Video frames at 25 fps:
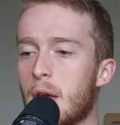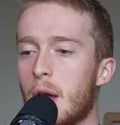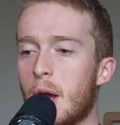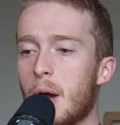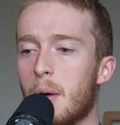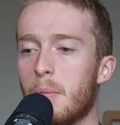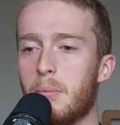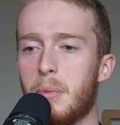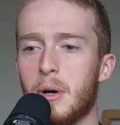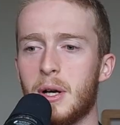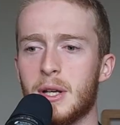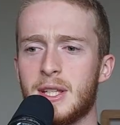
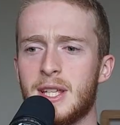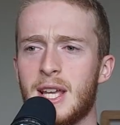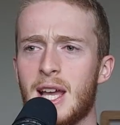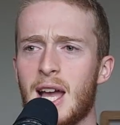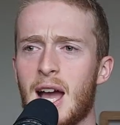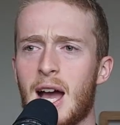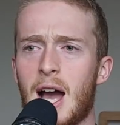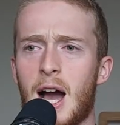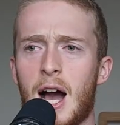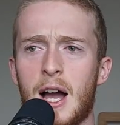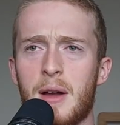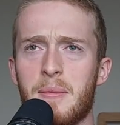But yeah,
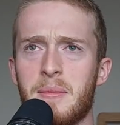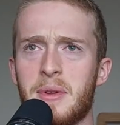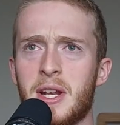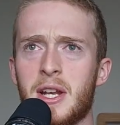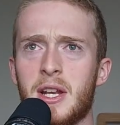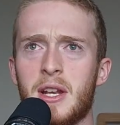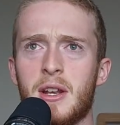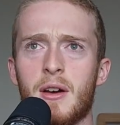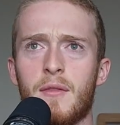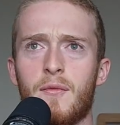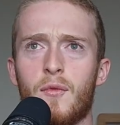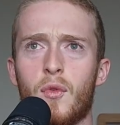I mean,
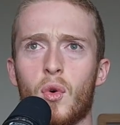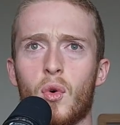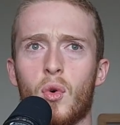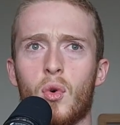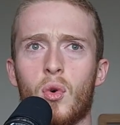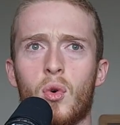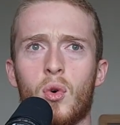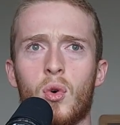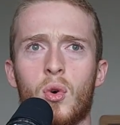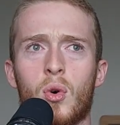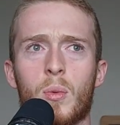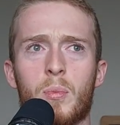
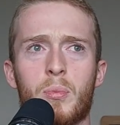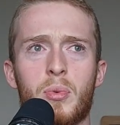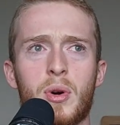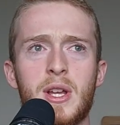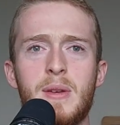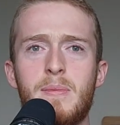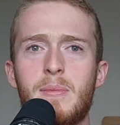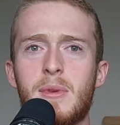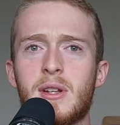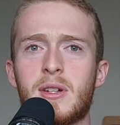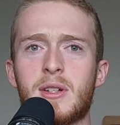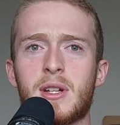for
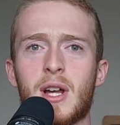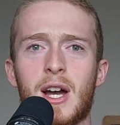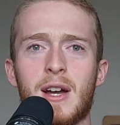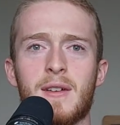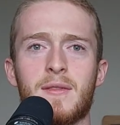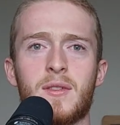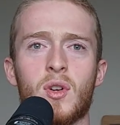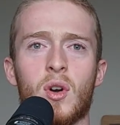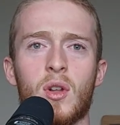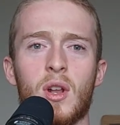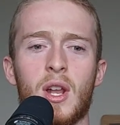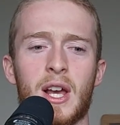Primus, I've
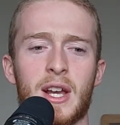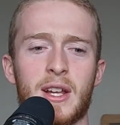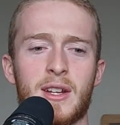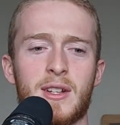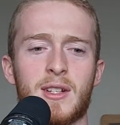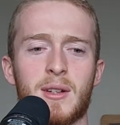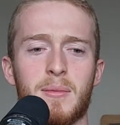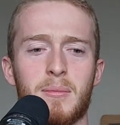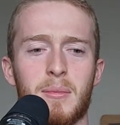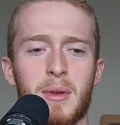got like some